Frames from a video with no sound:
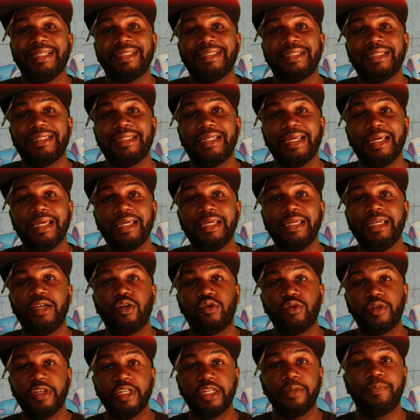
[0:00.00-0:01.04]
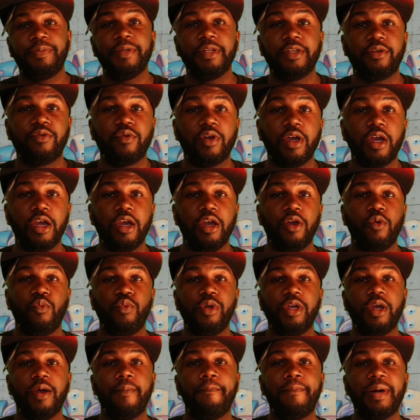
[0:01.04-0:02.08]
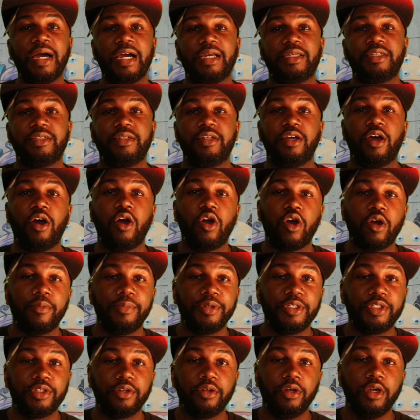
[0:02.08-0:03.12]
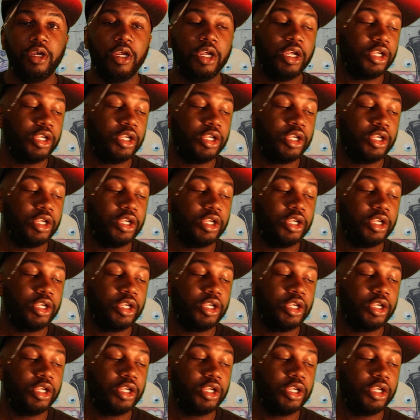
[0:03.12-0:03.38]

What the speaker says: Today on the Independent Grind, we unboxing the Harbinger